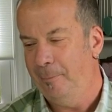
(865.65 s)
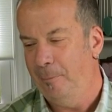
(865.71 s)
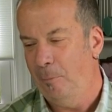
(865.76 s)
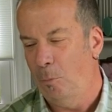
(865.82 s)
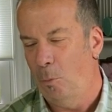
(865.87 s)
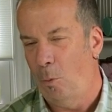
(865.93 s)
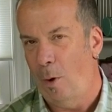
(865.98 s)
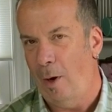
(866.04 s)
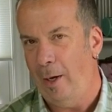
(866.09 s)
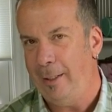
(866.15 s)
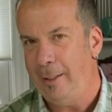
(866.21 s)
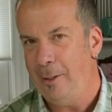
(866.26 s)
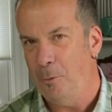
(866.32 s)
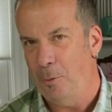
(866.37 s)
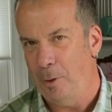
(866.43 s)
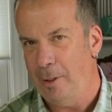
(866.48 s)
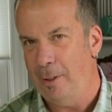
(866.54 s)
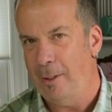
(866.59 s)
wines,
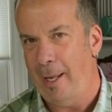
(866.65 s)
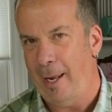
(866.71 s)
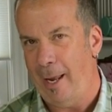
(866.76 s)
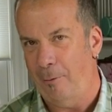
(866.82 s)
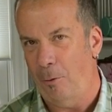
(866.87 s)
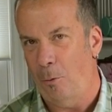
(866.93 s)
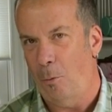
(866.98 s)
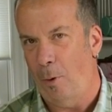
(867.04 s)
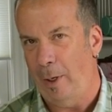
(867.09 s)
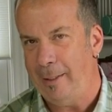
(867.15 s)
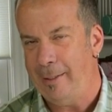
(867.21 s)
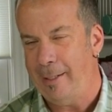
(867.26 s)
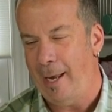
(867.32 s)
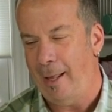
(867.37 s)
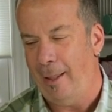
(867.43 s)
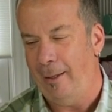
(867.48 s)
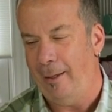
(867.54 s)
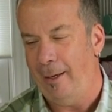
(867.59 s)
which they have a white
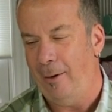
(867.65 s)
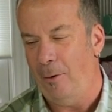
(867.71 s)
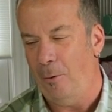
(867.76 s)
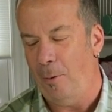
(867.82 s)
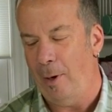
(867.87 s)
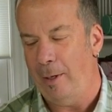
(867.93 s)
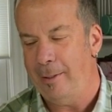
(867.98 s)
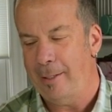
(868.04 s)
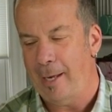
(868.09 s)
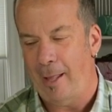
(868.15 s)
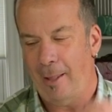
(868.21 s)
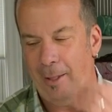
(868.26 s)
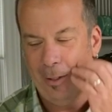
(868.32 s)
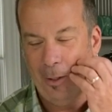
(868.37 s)
Talon and a red Talon.